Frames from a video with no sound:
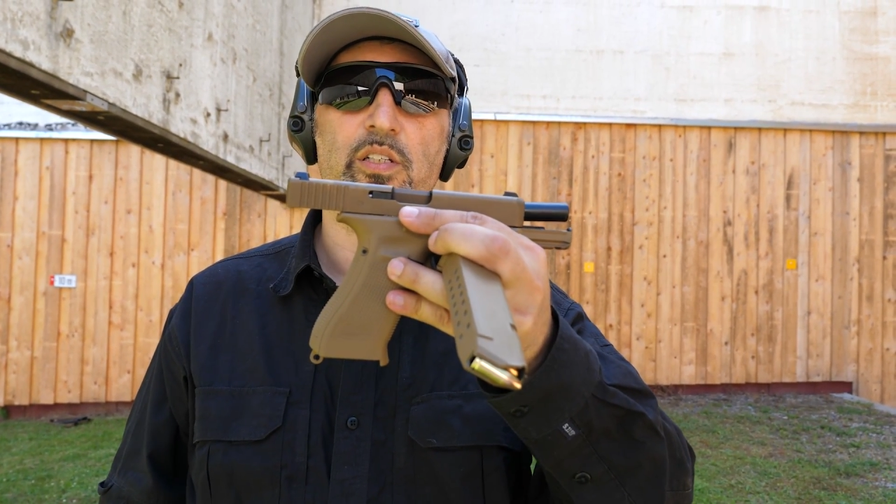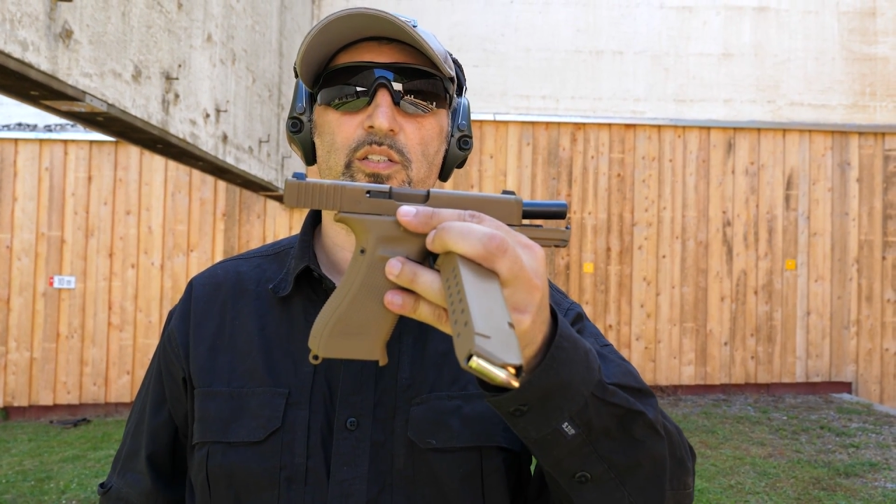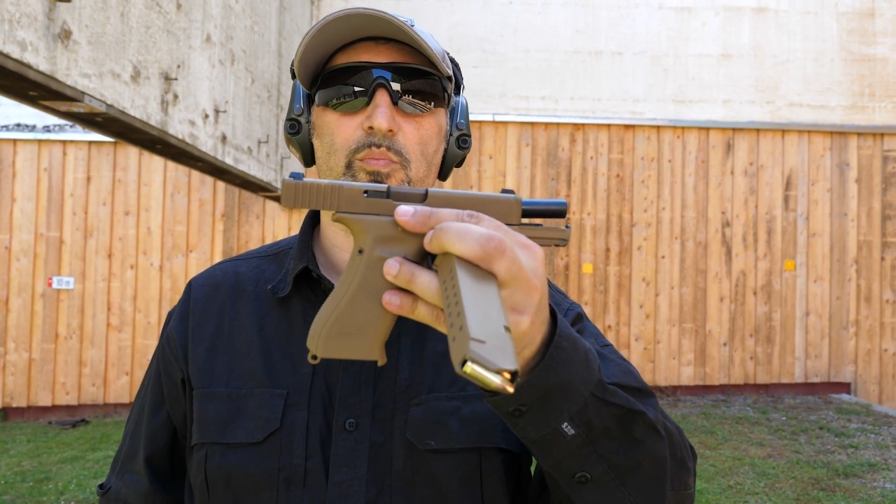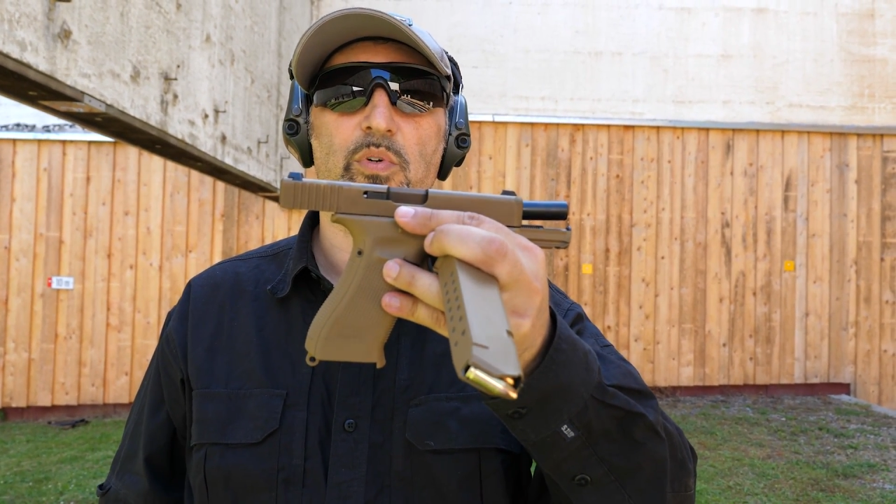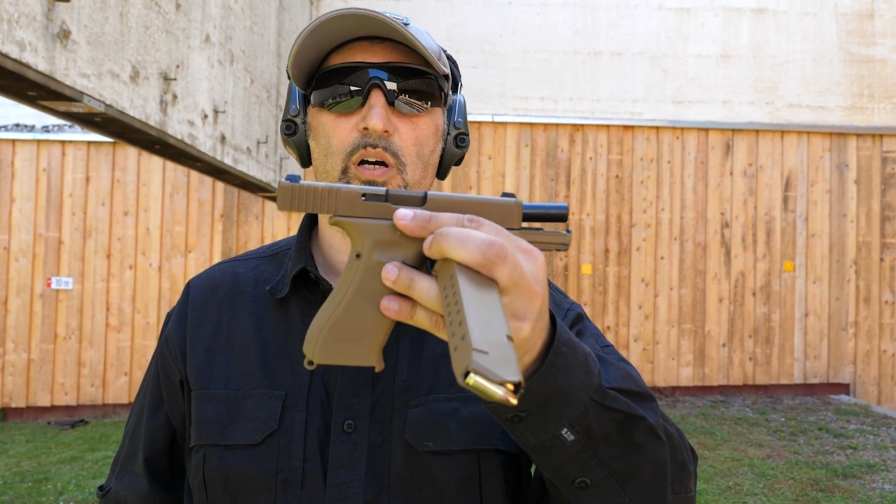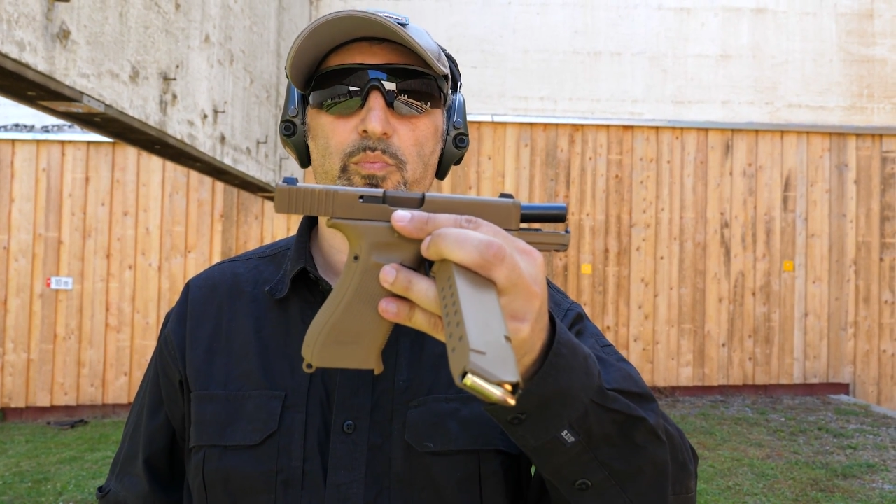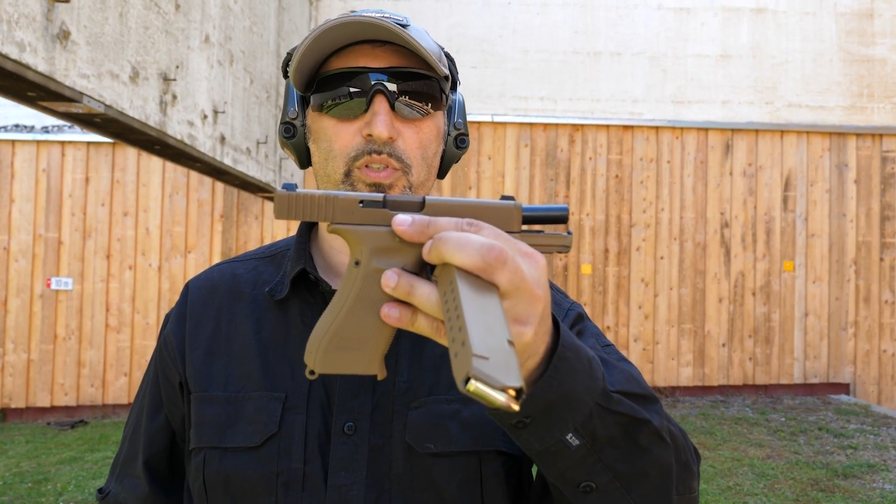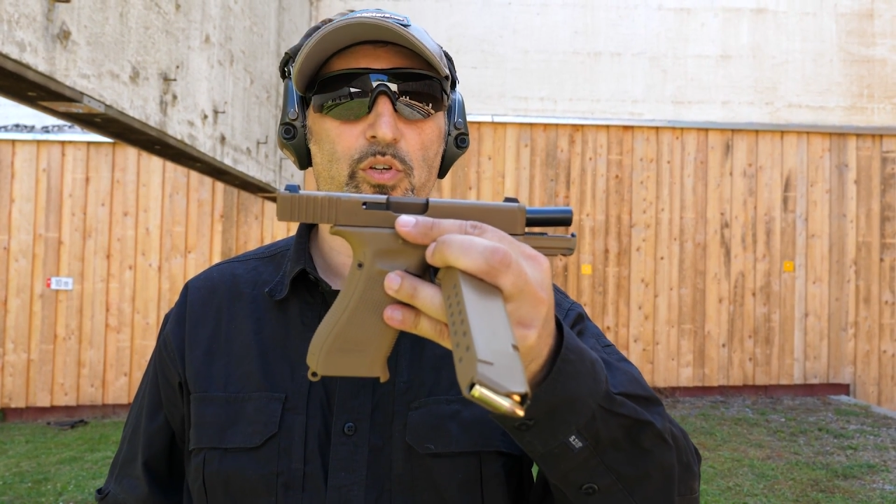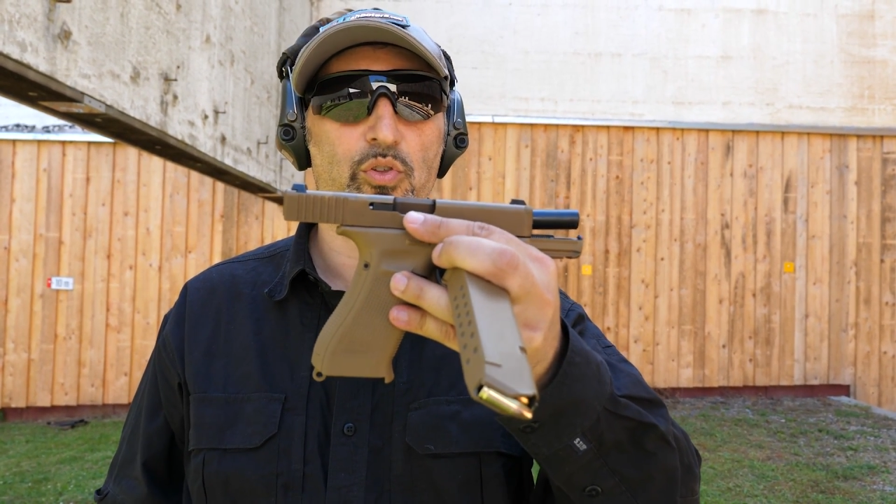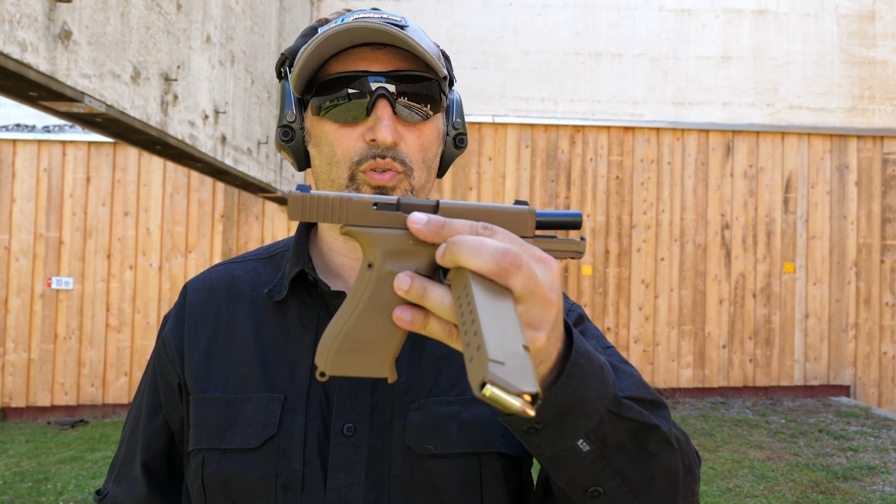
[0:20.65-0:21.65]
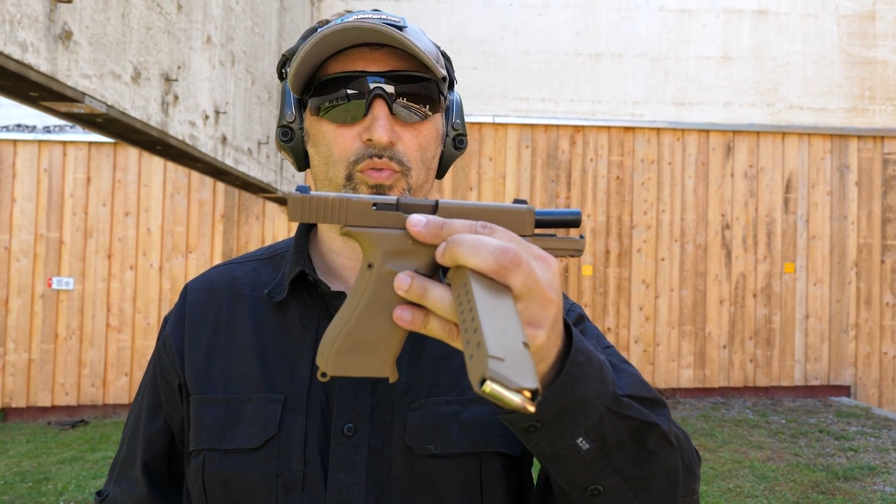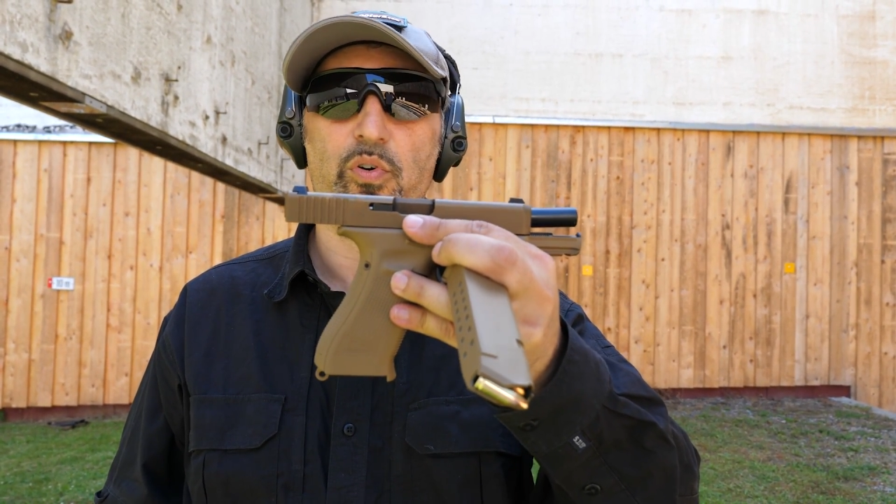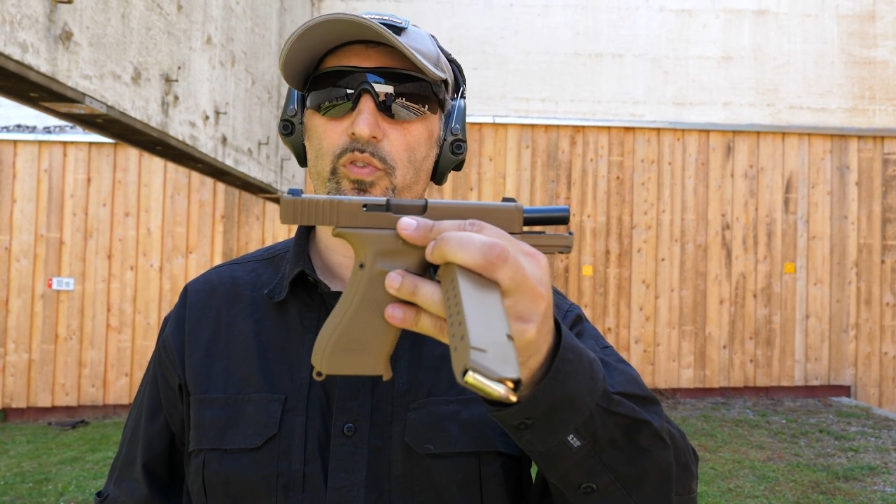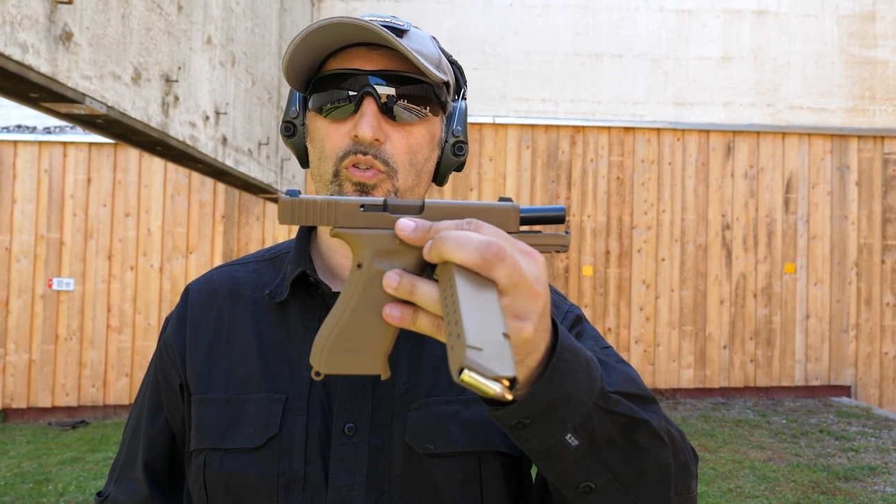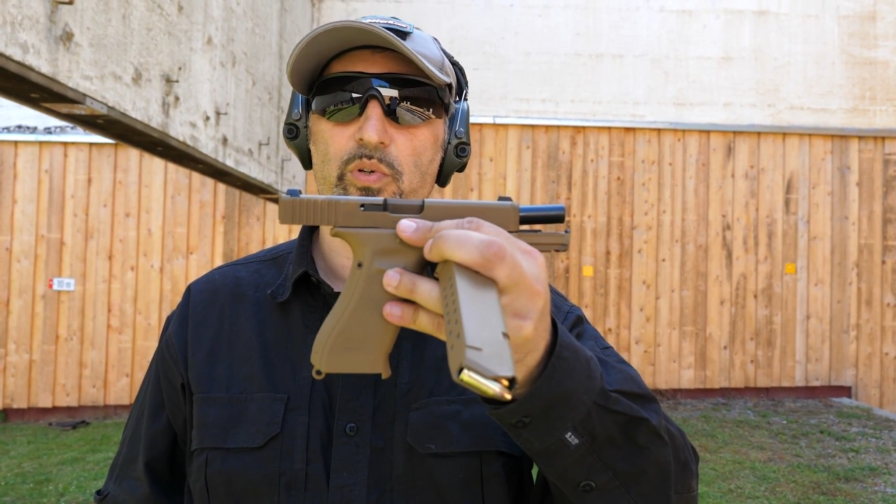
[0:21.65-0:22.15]
System Competition
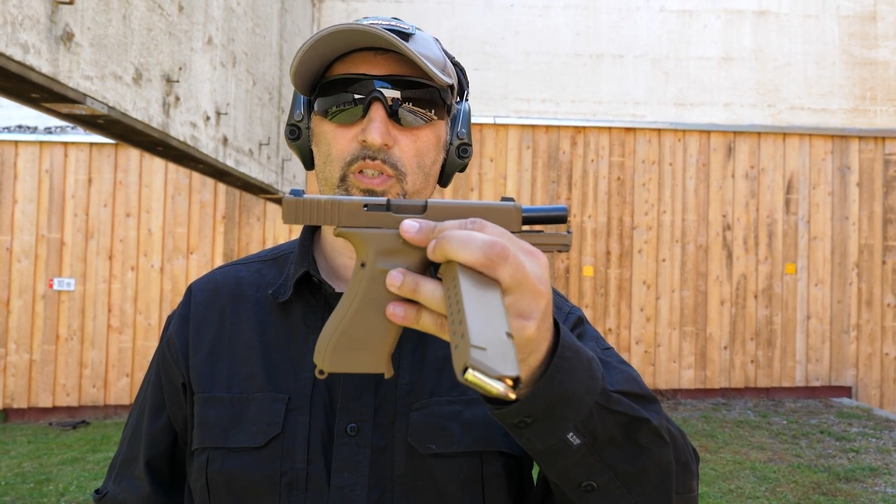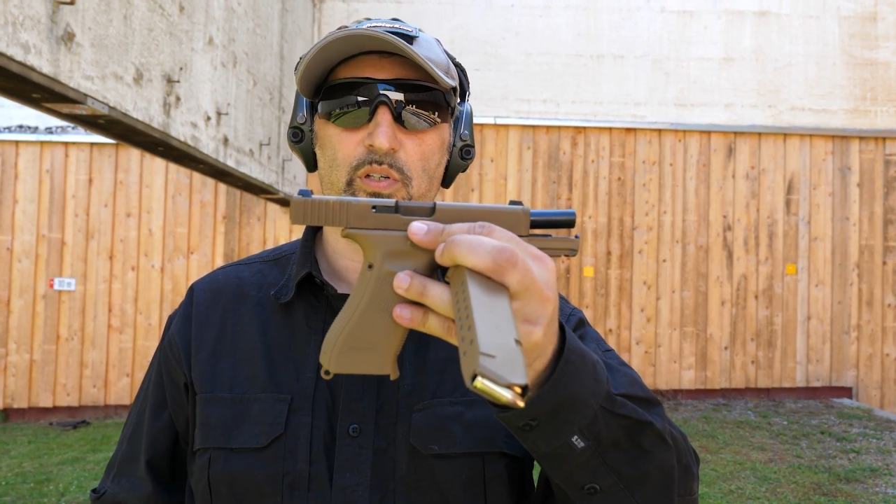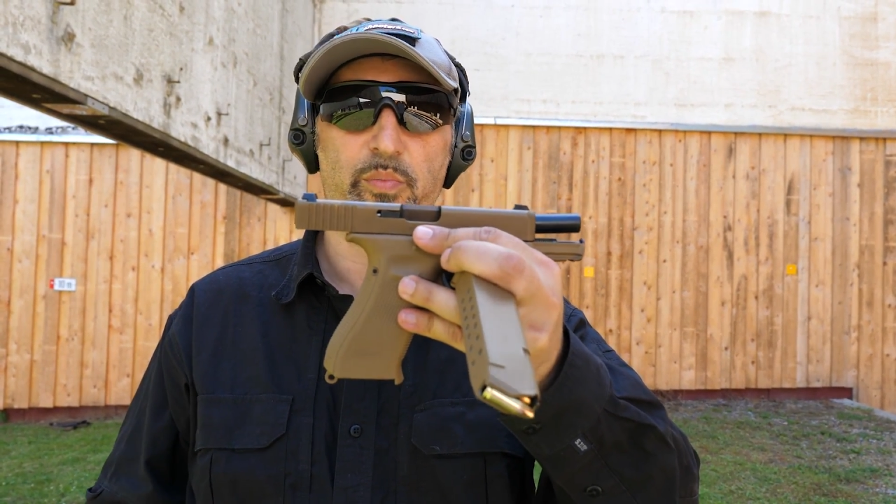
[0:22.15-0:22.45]
for the U S